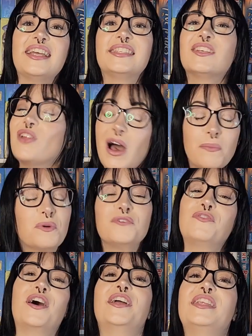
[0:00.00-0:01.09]
it's a lot more
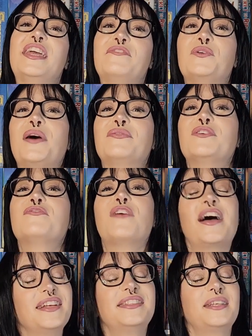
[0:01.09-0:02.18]
fun if you have to
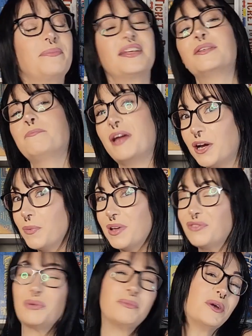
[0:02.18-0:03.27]
find something to pair it
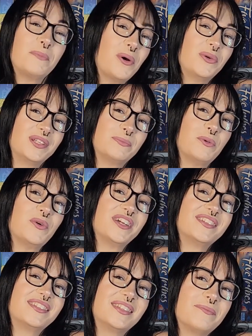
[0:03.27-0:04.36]
with from your opponent's
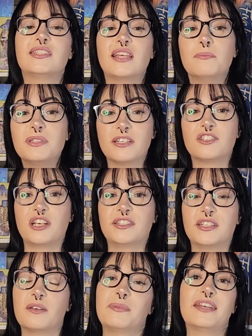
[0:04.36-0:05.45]
boards. Some
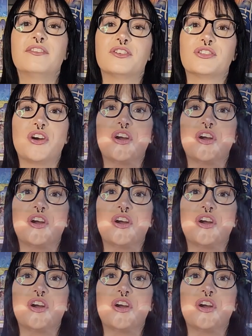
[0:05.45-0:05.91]
suggested commanders